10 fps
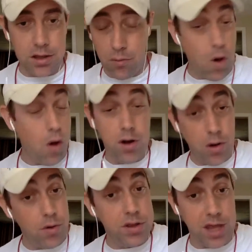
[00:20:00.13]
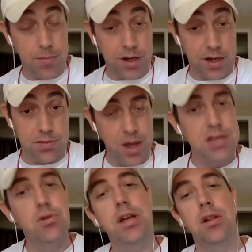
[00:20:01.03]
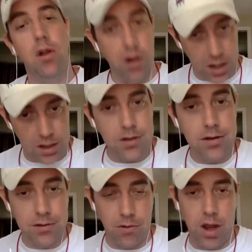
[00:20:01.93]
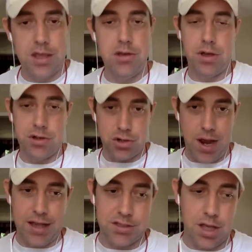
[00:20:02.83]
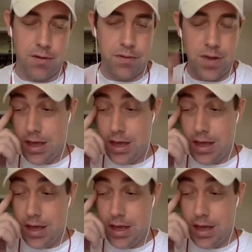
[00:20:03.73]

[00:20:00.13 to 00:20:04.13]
You won't know what that means, but you can learn it, right? You can track stuff.